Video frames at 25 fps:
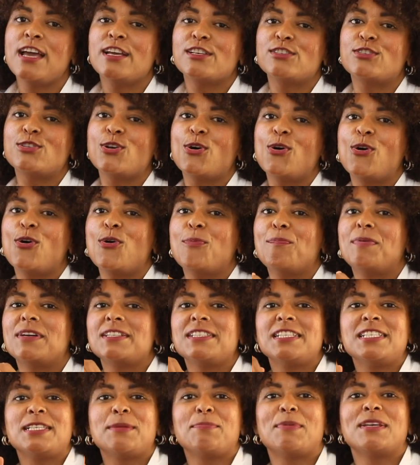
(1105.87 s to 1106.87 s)
So
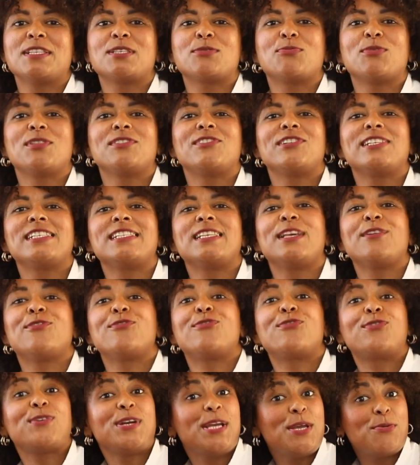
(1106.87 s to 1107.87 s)
participants will receive
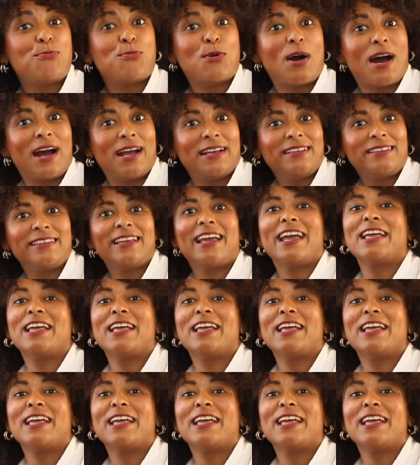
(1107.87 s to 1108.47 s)
free wine